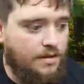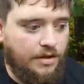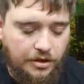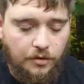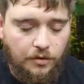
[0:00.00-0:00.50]

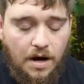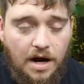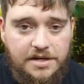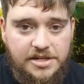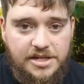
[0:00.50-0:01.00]
the
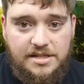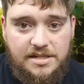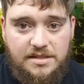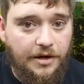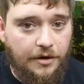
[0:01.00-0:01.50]
garage is
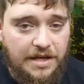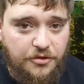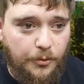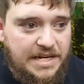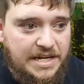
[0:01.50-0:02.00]
literally
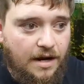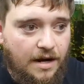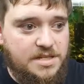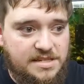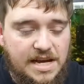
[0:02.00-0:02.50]
3
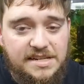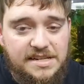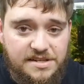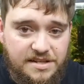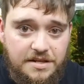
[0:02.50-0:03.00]
times the size
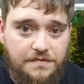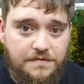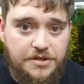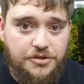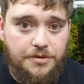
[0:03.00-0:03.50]
of this
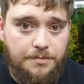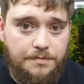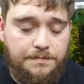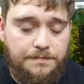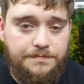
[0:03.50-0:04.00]
fish room.
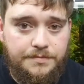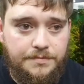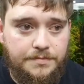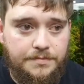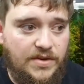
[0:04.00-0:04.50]

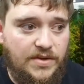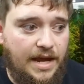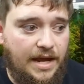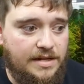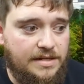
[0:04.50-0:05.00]

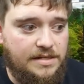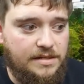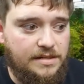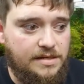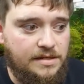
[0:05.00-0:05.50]
And
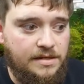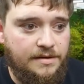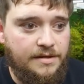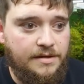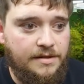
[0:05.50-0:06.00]

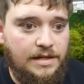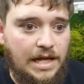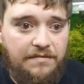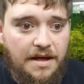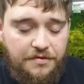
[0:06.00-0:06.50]
I've
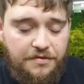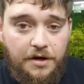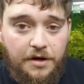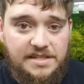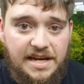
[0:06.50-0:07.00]
got 30
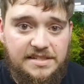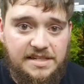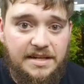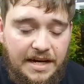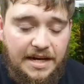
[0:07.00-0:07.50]
tanks in
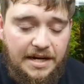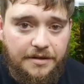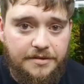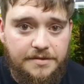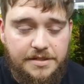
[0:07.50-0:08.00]
here,
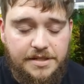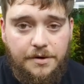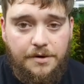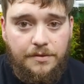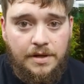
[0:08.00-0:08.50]
so
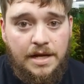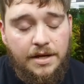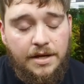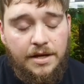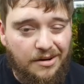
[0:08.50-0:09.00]
you
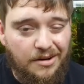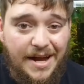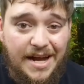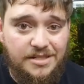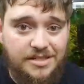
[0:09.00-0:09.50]
can
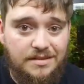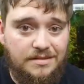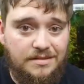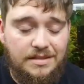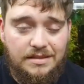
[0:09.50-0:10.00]
imagine
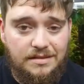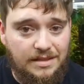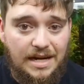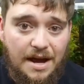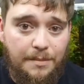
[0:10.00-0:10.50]

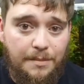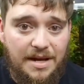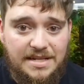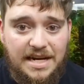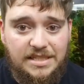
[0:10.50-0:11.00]
how many
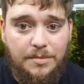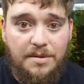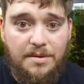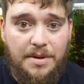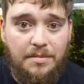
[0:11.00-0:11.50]
tanks I'm going to
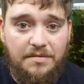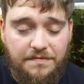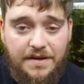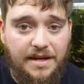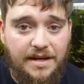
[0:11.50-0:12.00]
be able to
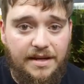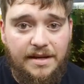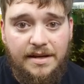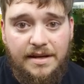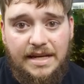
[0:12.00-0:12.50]
fit
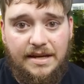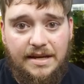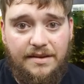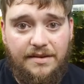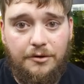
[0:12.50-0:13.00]
in
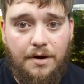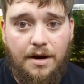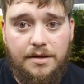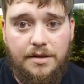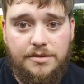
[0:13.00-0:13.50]
the
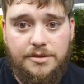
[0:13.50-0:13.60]
garage.